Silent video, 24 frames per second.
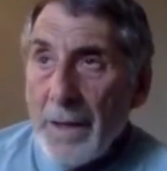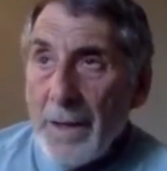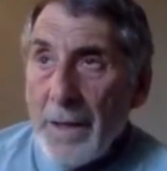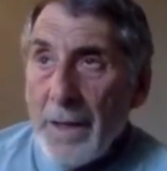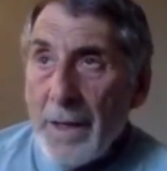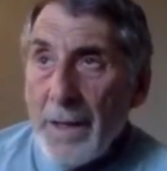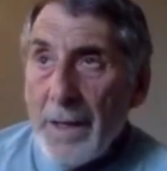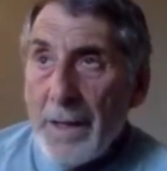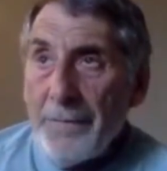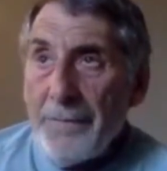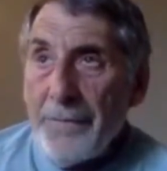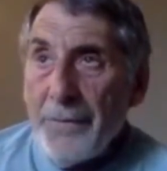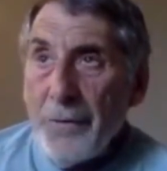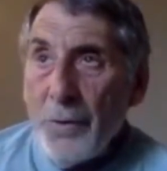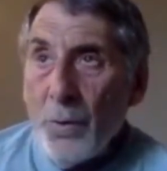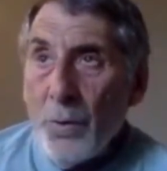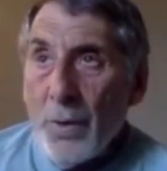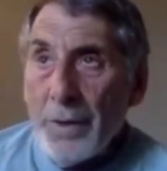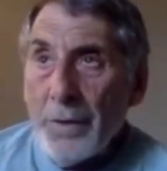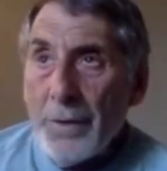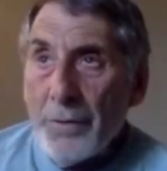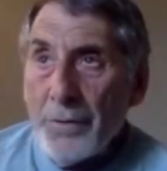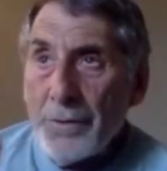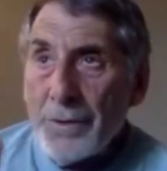If you
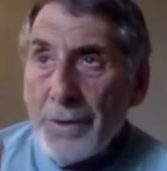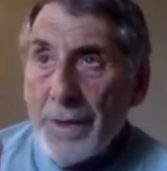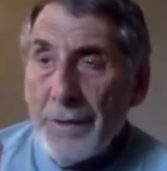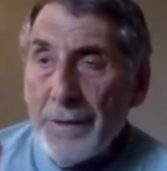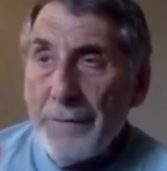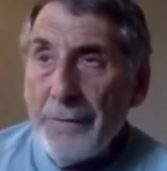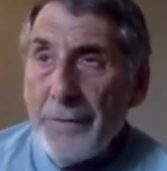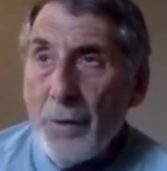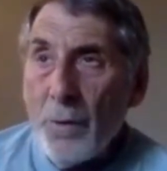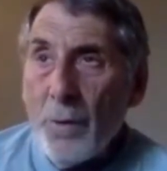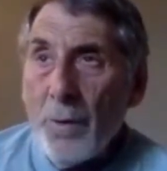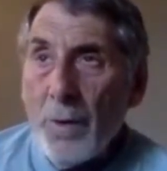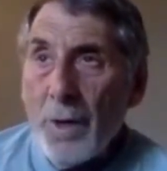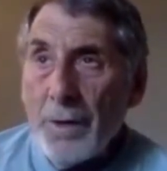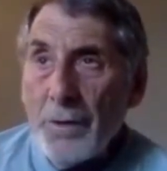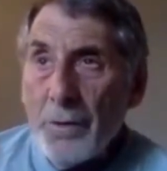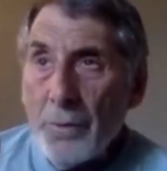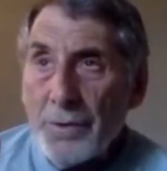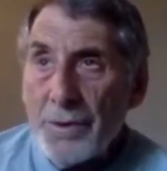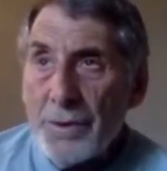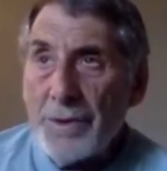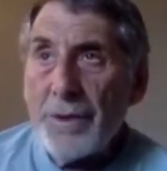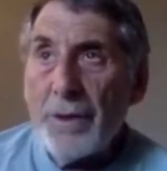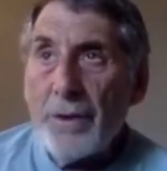are
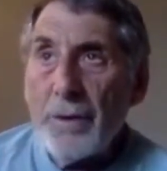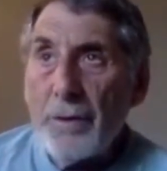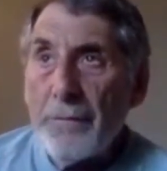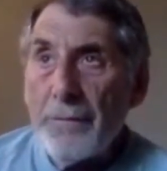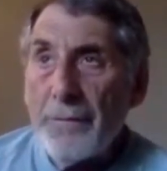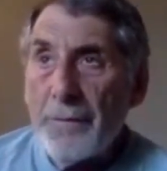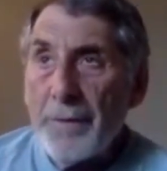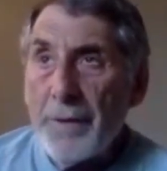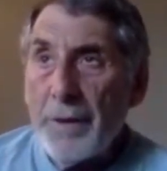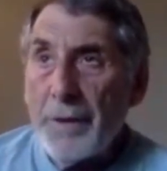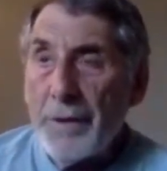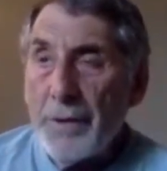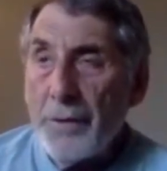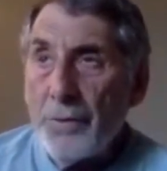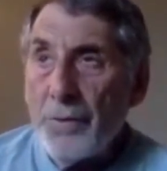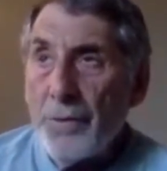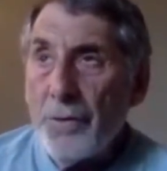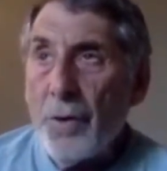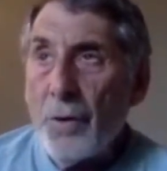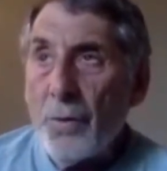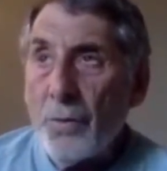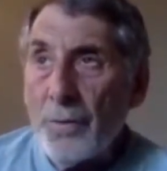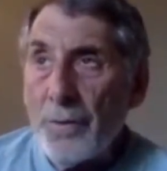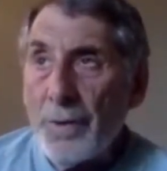yourself, you
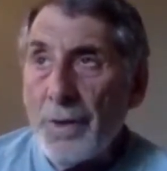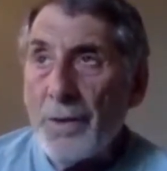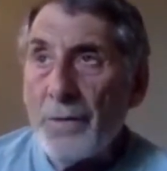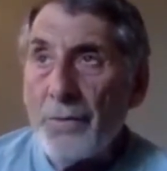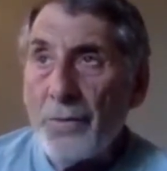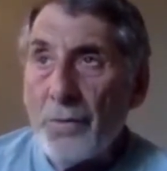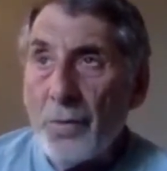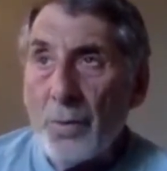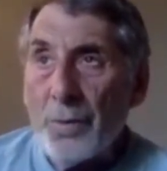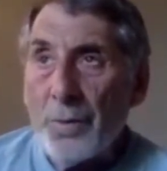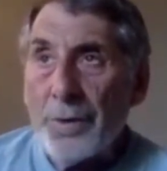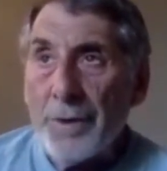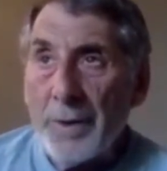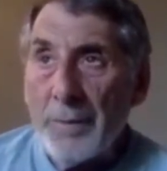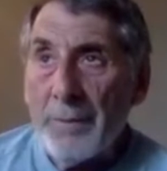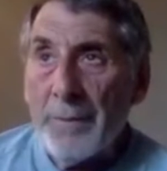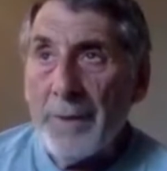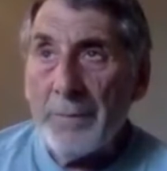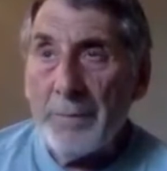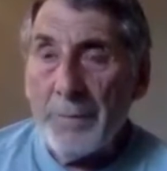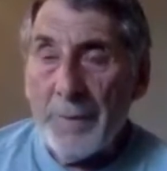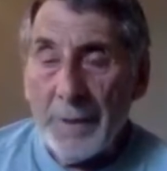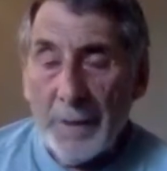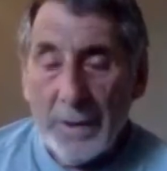don't need to worry
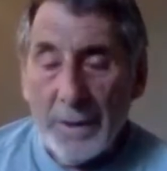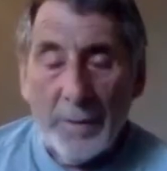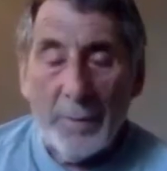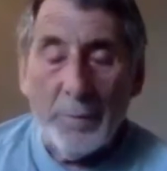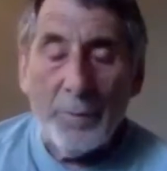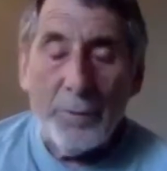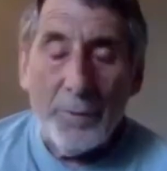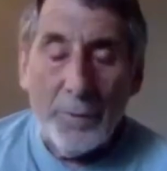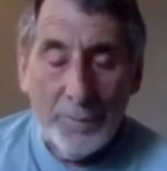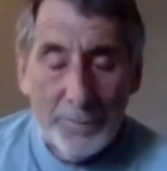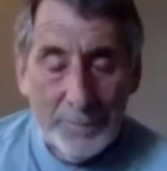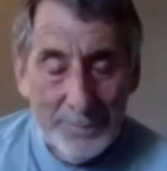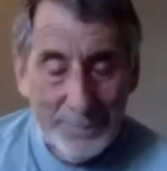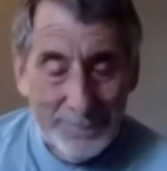about being humble.